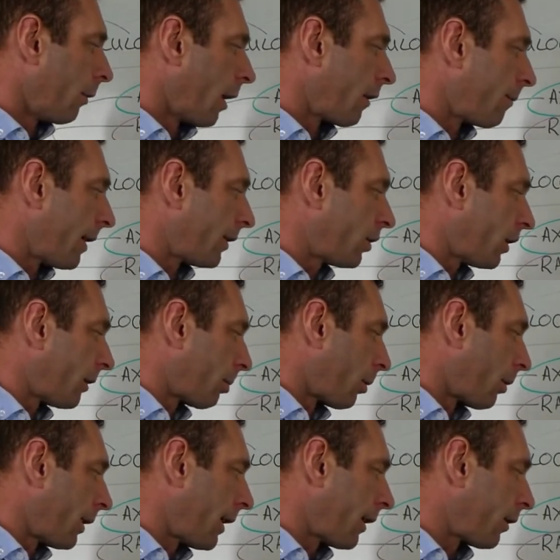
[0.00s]
I've mentioned the
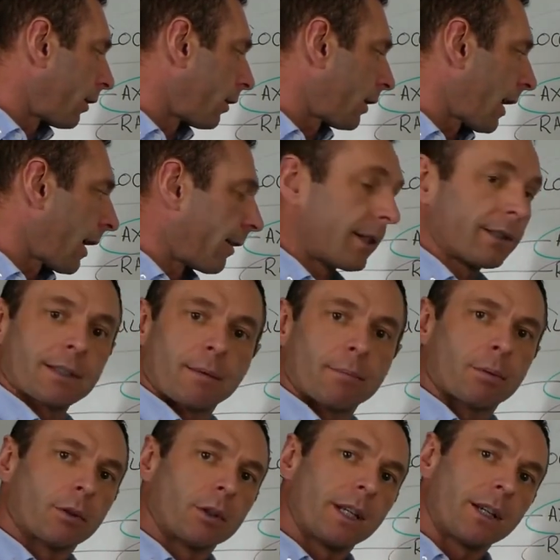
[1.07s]
pronator teres
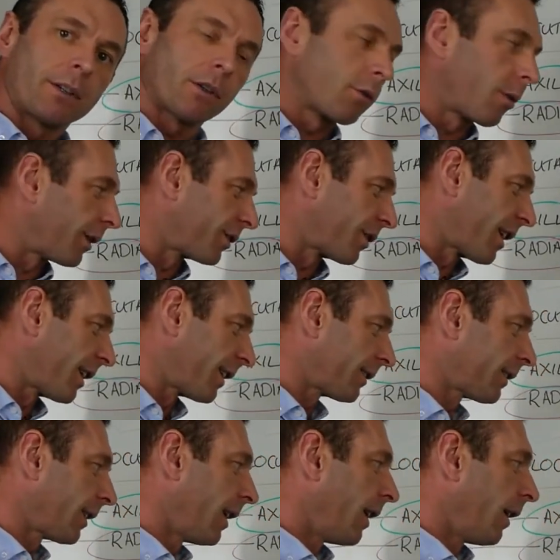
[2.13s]
and pronator
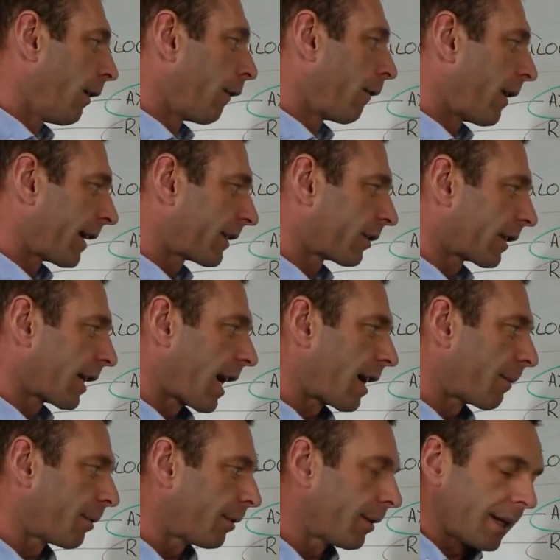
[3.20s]
quadratus. Flexor
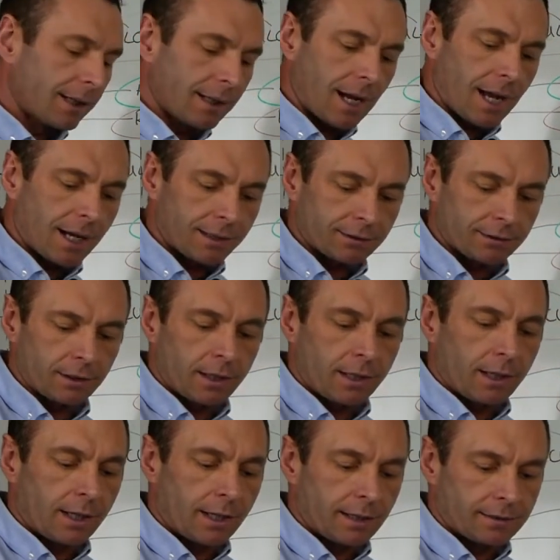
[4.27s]
carpi radialis
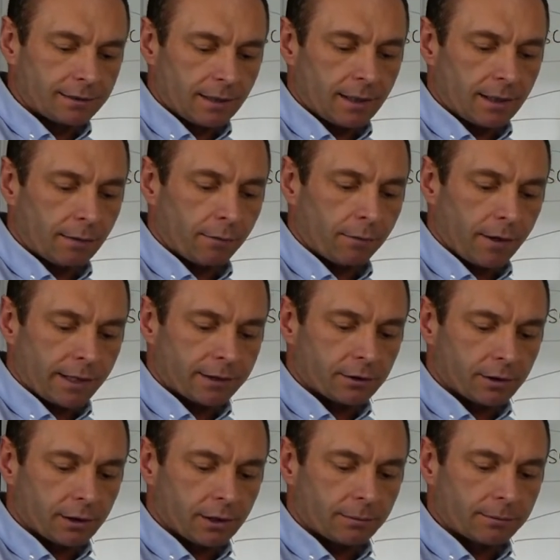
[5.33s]
is a flexor
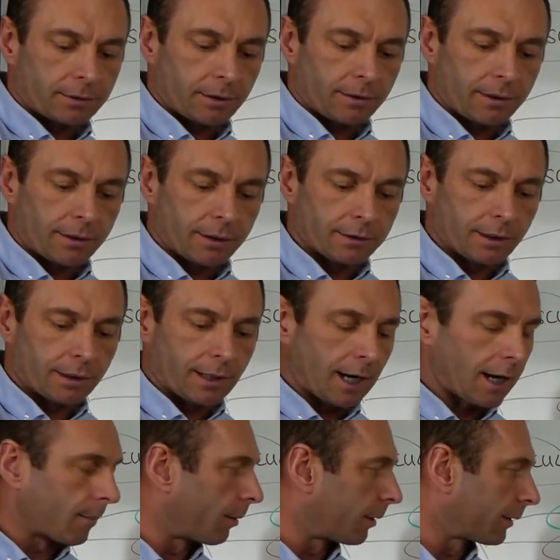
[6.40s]
that comes down here onto the
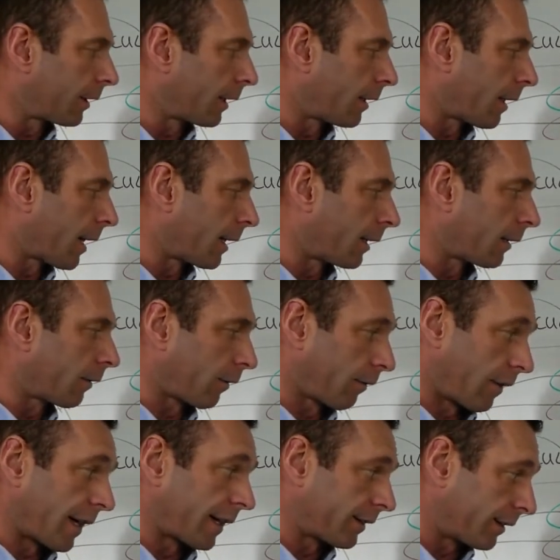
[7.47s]
carpals here and it
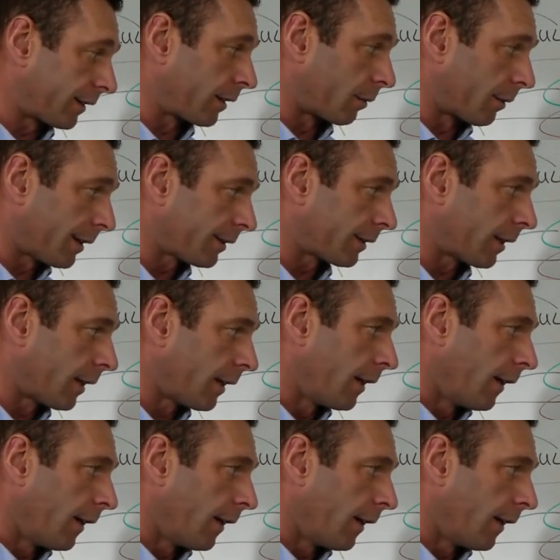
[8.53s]
flexes the wrist.